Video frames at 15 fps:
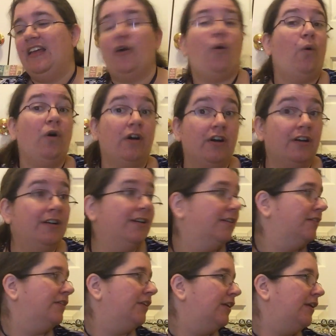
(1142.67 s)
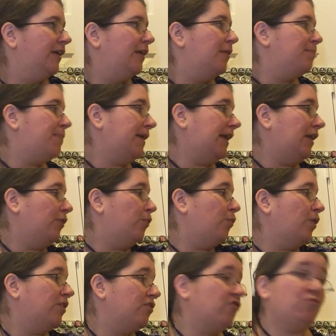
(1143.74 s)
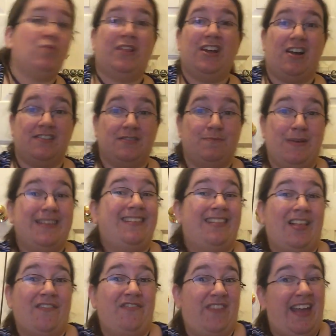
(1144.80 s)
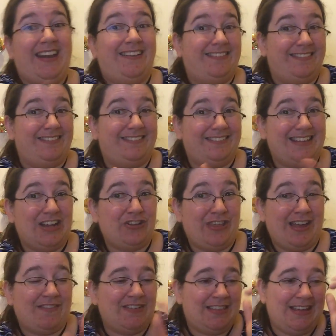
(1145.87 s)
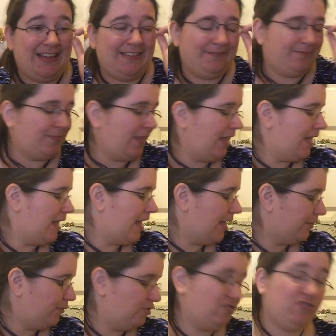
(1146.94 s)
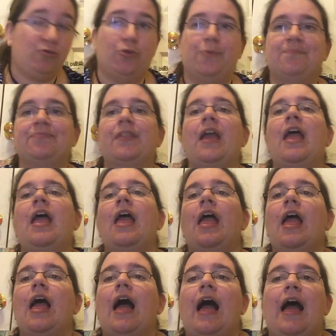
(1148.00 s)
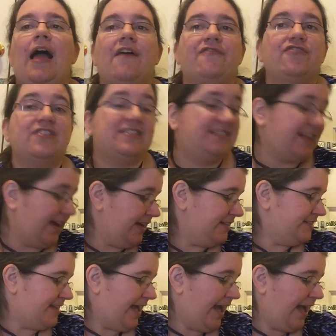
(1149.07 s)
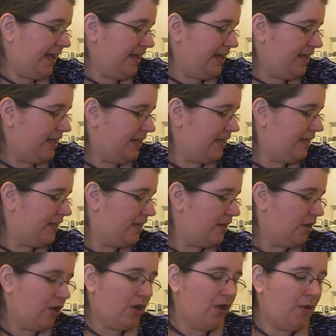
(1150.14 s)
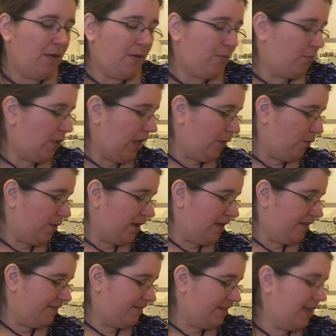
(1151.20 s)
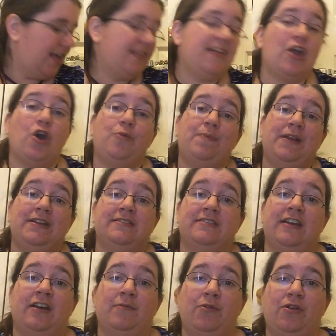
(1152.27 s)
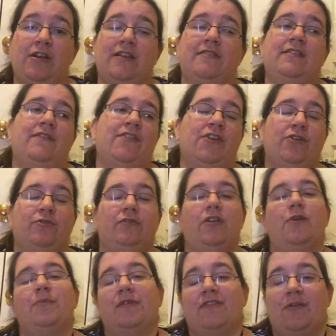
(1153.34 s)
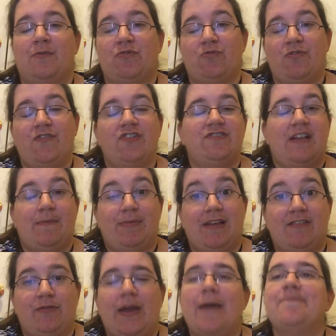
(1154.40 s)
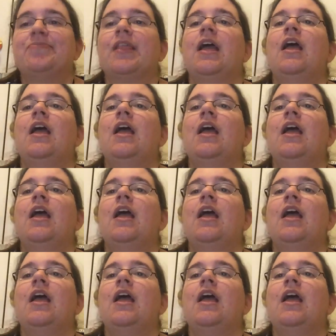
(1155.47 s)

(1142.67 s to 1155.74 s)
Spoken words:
Or picking one of those really awesome pieces that fit nearly everything, which is cool. For the second day, it was the opening ceremonies, even though the opening ceremonies was the first day, but that's okay.